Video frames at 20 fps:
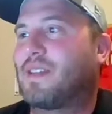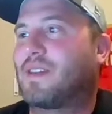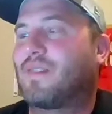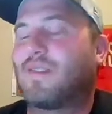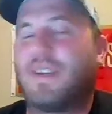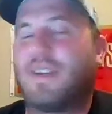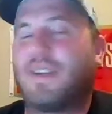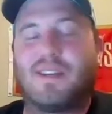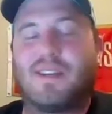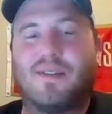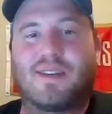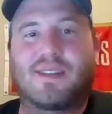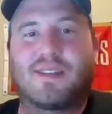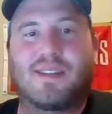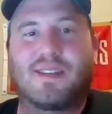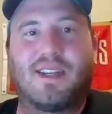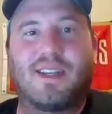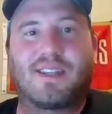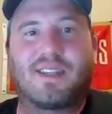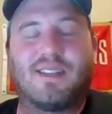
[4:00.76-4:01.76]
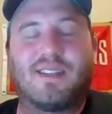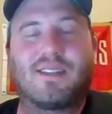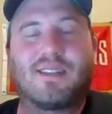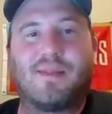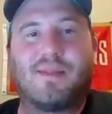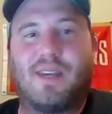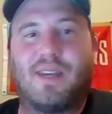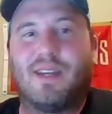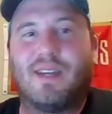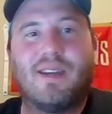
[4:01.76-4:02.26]
and Reed to extensions. I
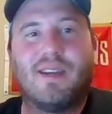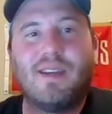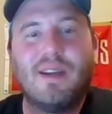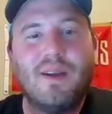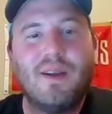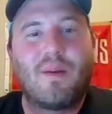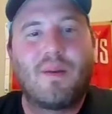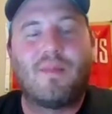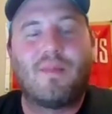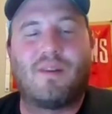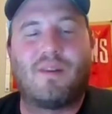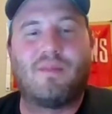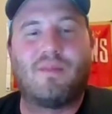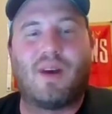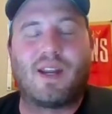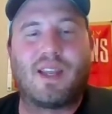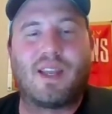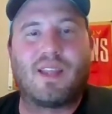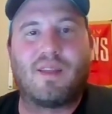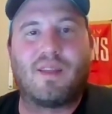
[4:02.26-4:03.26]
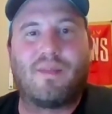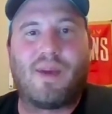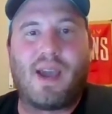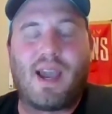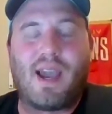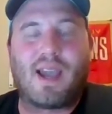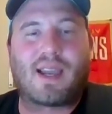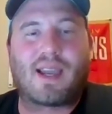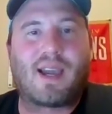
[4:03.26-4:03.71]
mean, money in the bank.